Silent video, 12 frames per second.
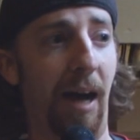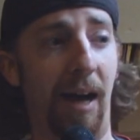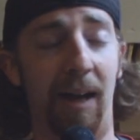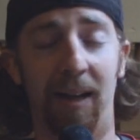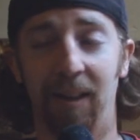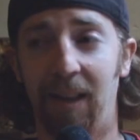
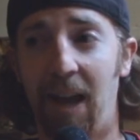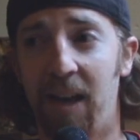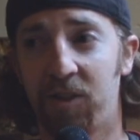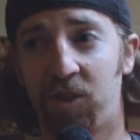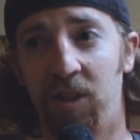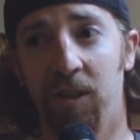
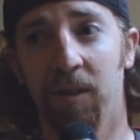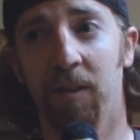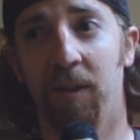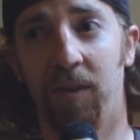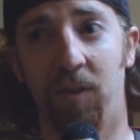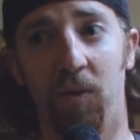Last
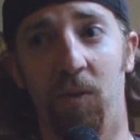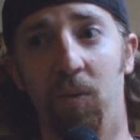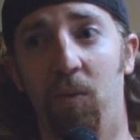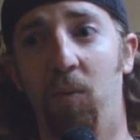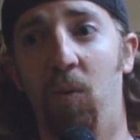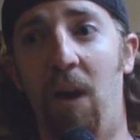year,
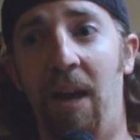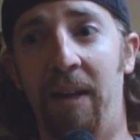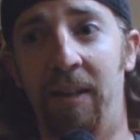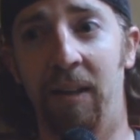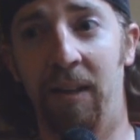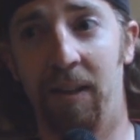
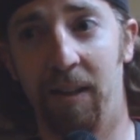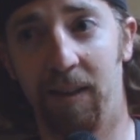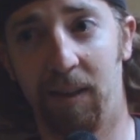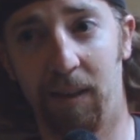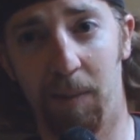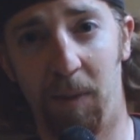when
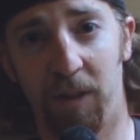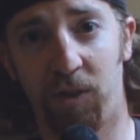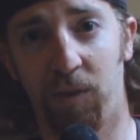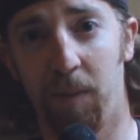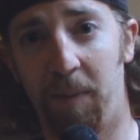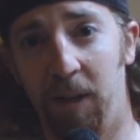the
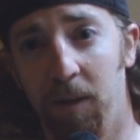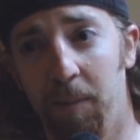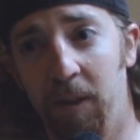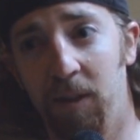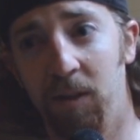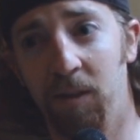budget repair
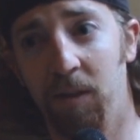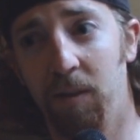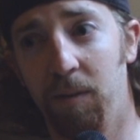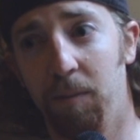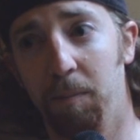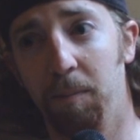
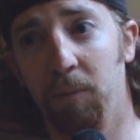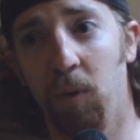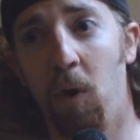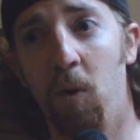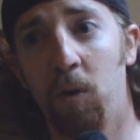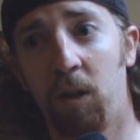bill
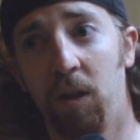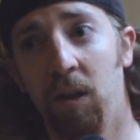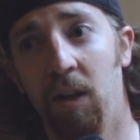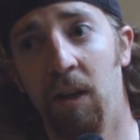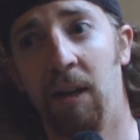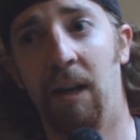broke,
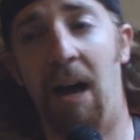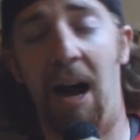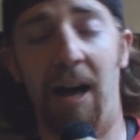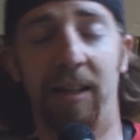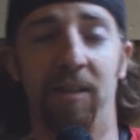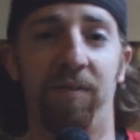
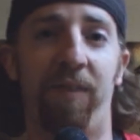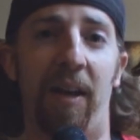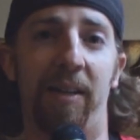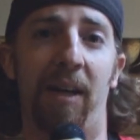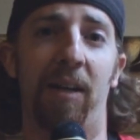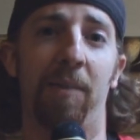I didn't
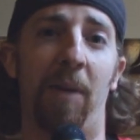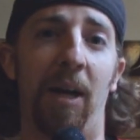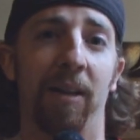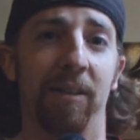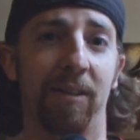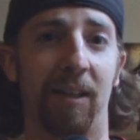find out
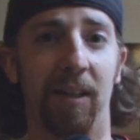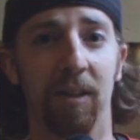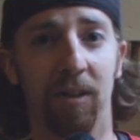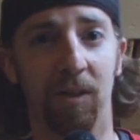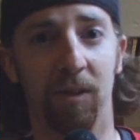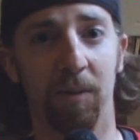about it
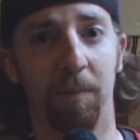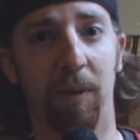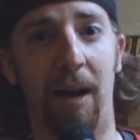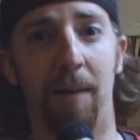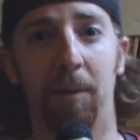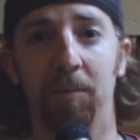till
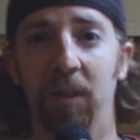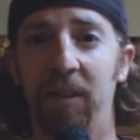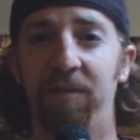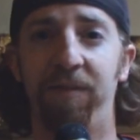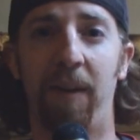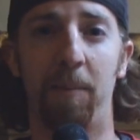
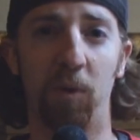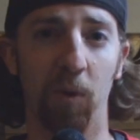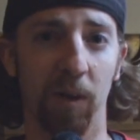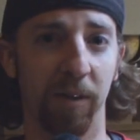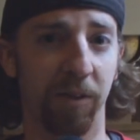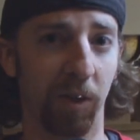probably
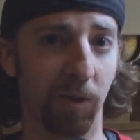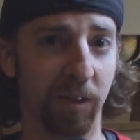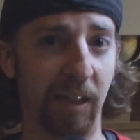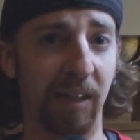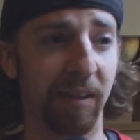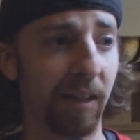February
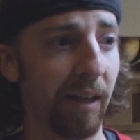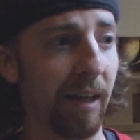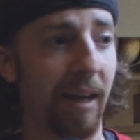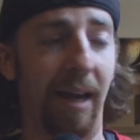13th,